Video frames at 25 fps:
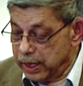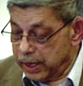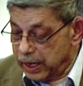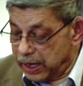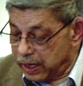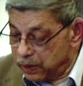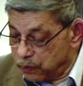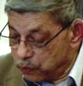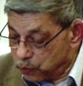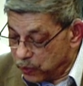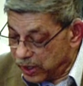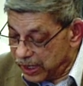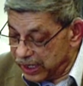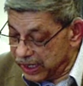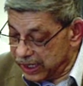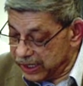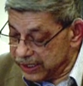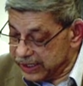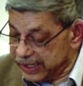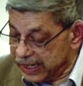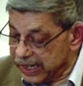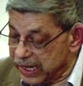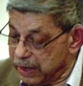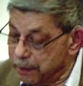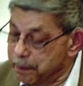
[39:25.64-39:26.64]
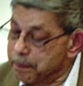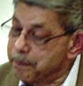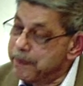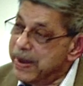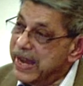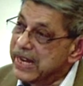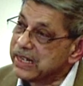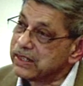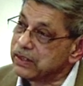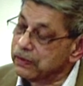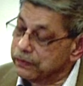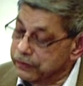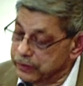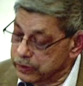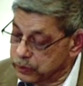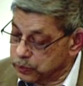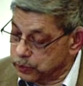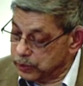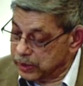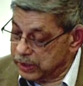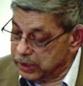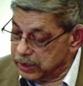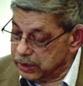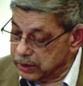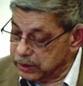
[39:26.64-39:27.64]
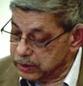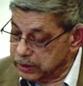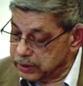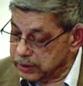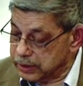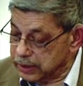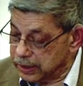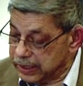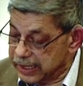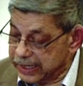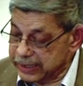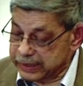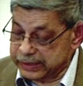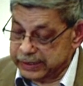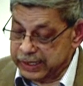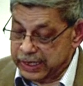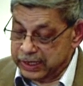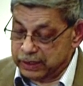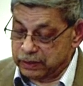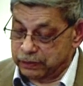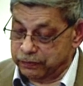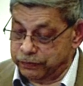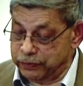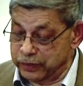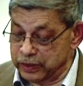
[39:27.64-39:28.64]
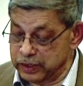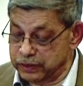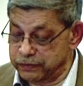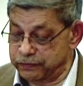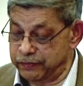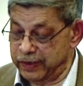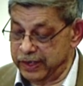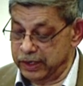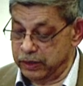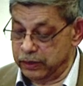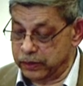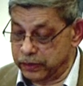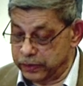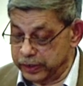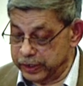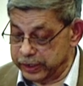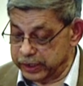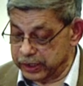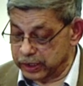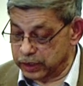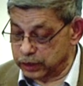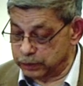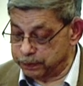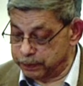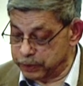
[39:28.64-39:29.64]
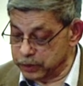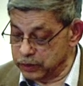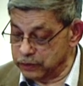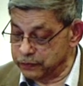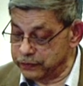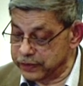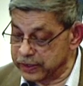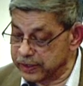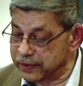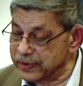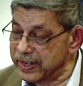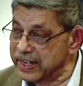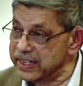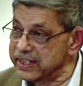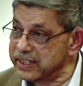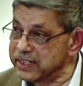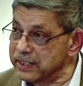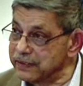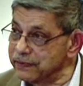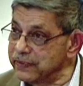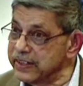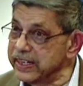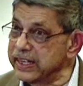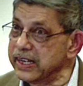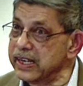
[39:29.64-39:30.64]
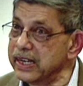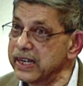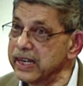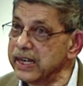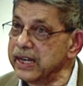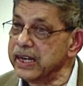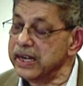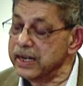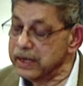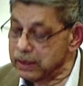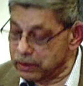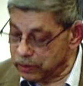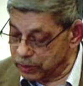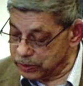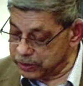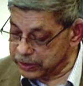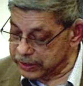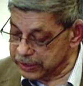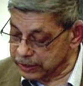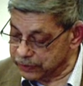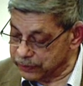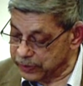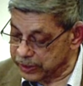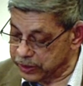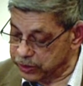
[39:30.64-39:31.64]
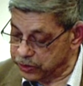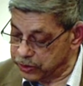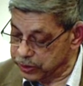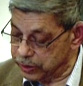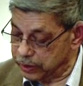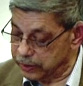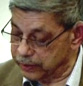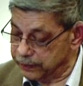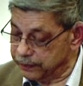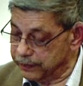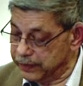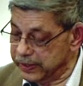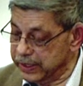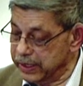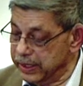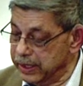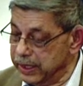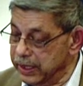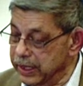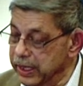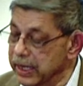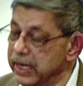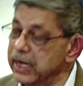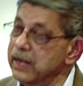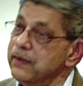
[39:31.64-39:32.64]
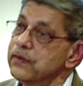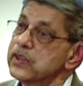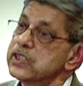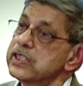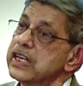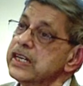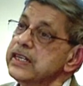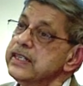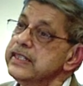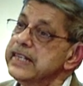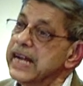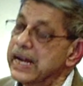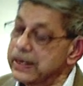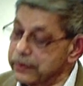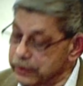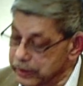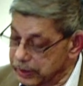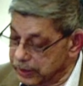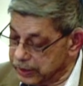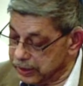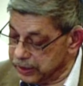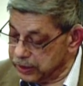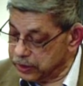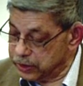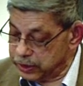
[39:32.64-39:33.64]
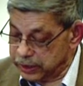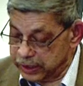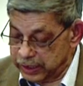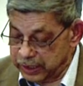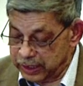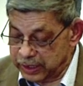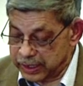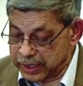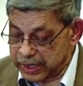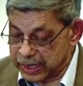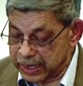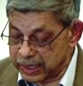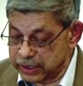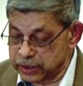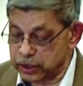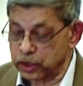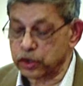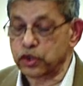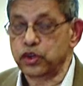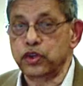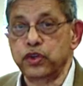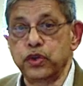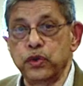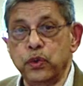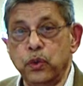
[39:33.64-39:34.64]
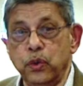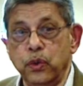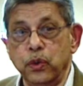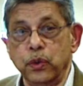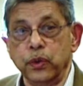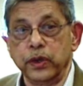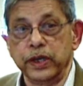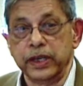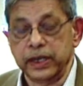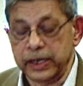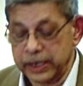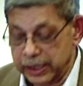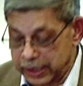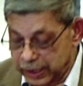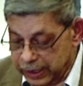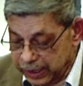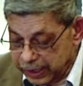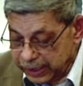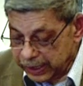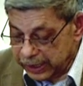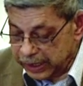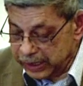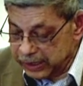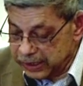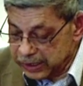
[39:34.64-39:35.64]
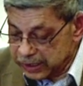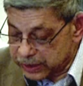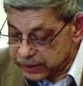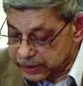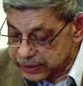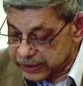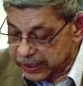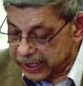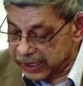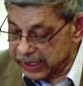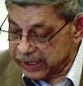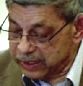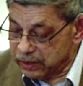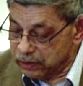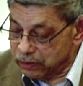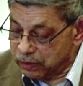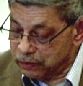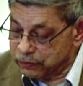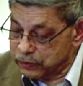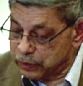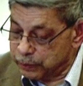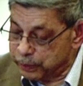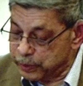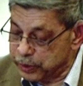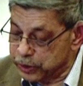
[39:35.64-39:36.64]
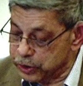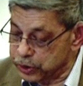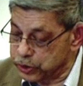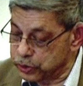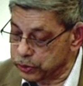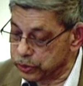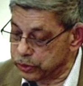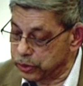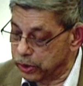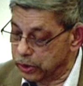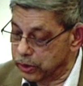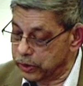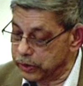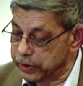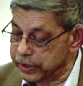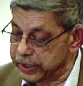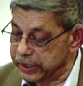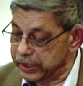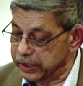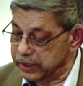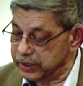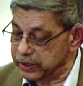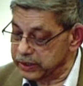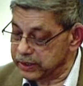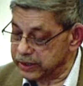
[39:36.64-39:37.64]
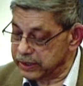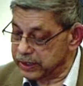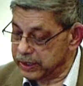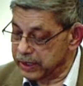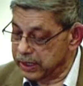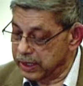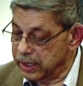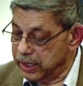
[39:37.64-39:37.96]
And while the impact of his words, like that of his fellow critics, proved relatively inconsequential, he was undoubtedly seen as a thorn in the side of the British authorities,